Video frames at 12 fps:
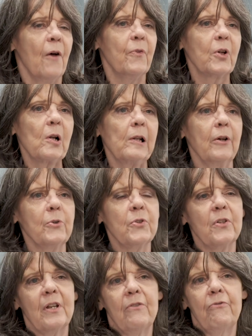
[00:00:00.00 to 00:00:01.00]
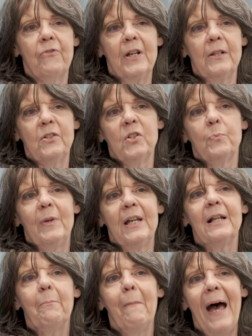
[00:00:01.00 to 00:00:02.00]
The closer they feel it is
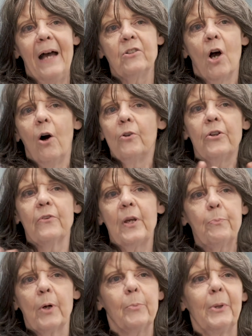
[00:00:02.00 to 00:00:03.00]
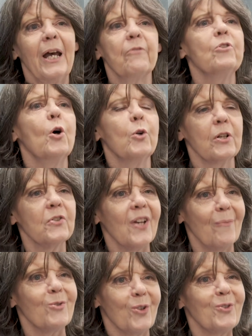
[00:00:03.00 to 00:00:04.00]
being met, although they probably have no
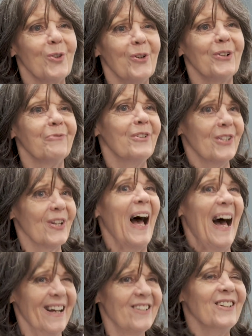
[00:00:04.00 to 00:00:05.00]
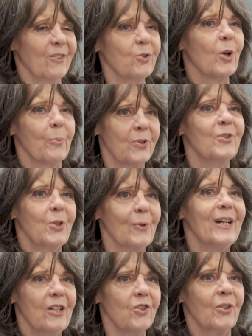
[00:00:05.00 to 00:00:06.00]
conception at all of this ideal job
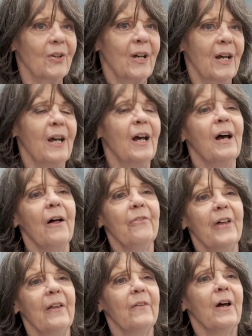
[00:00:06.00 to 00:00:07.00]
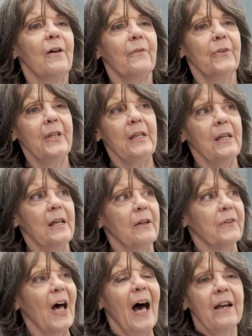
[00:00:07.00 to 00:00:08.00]
situation, then the
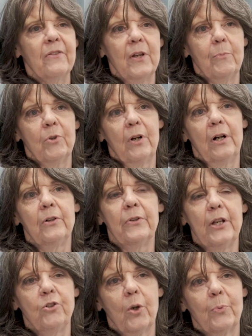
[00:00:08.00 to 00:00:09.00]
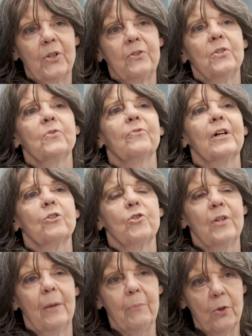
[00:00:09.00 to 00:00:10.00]
higher their morale, their job
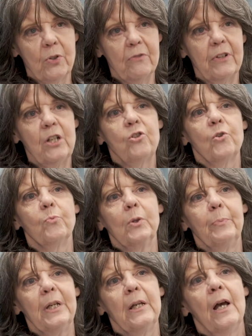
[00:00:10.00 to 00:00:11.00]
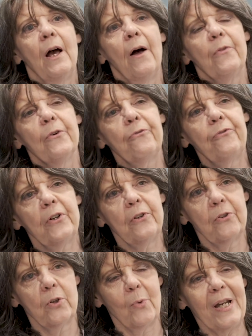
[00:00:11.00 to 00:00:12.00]
satisfaction, their motivation will be, the
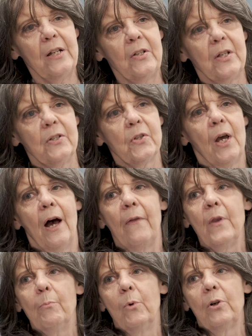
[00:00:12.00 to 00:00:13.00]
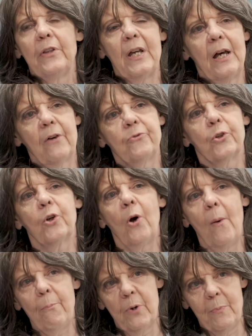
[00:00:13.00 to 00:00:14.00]
further away it is, and the more they have to
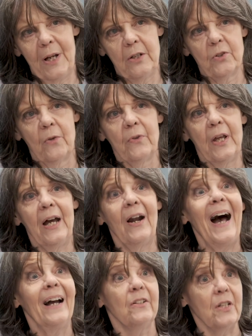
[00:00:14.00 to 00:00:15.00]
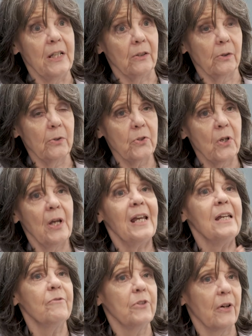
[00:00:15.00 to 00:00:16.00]
compromise on their ideals,
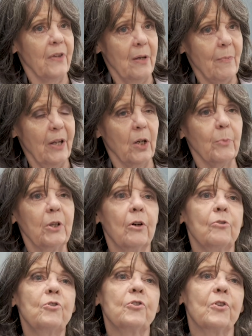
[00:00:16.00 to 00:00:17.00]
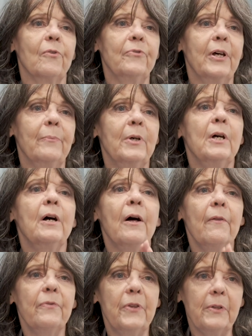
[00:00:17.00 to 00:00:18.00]
even though they may not be conscious of them,
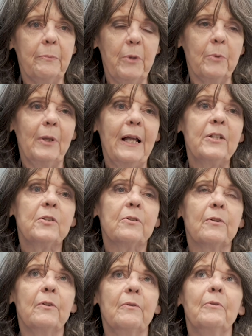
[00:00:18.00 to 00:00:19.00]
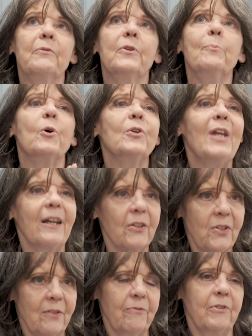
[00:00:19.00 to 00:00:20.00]
the more
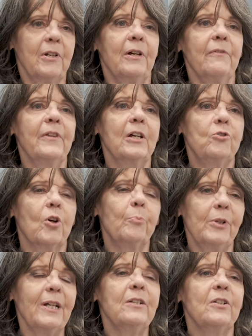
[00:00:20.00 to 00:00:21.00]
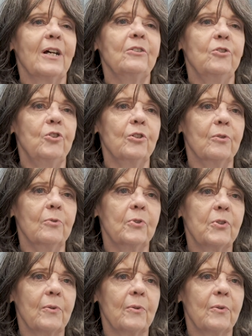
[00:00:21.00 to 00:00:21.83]
negative their job-related attitudes.